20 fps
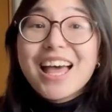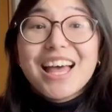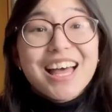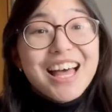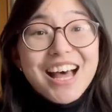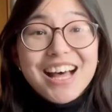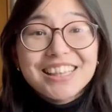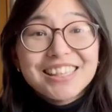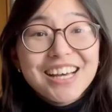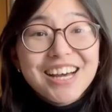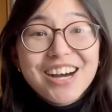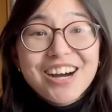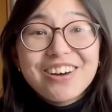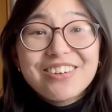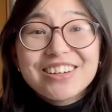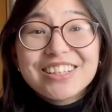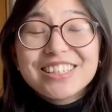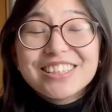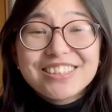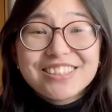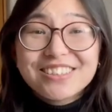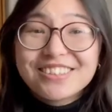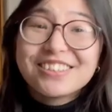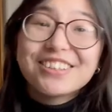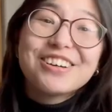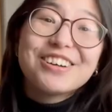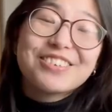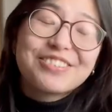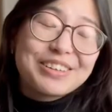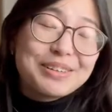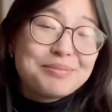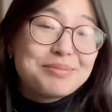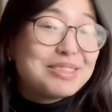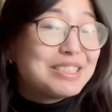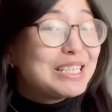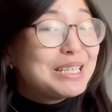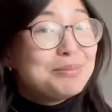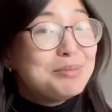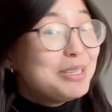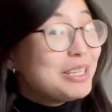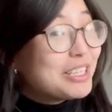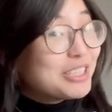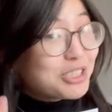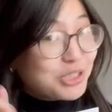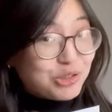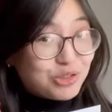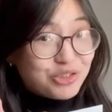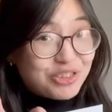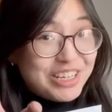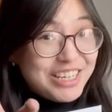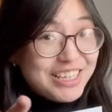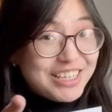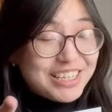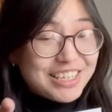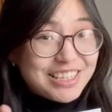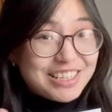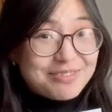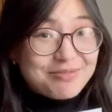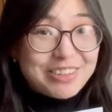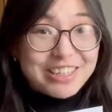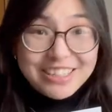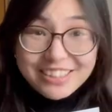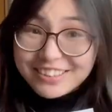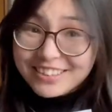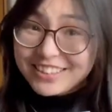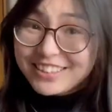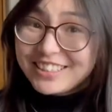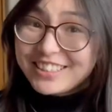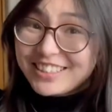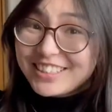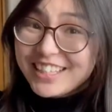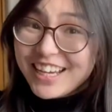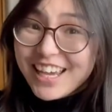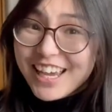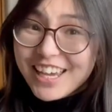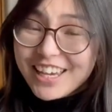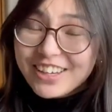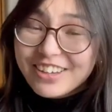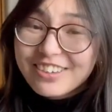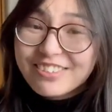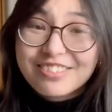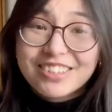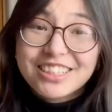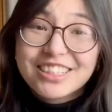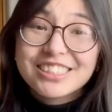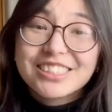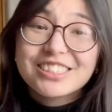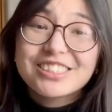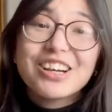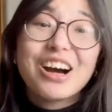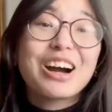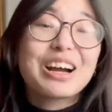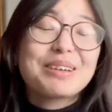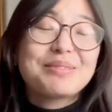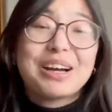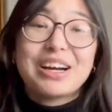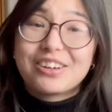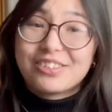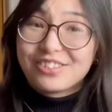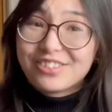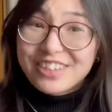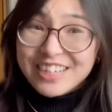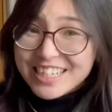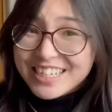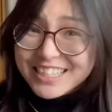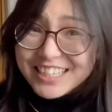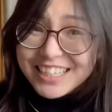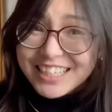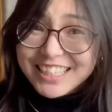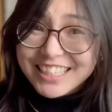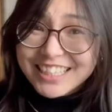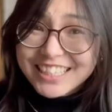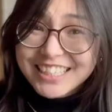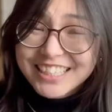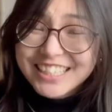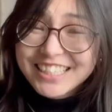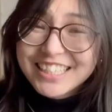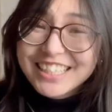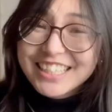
Hello, it's So from TBH Reading, because today we're going to talk about reading.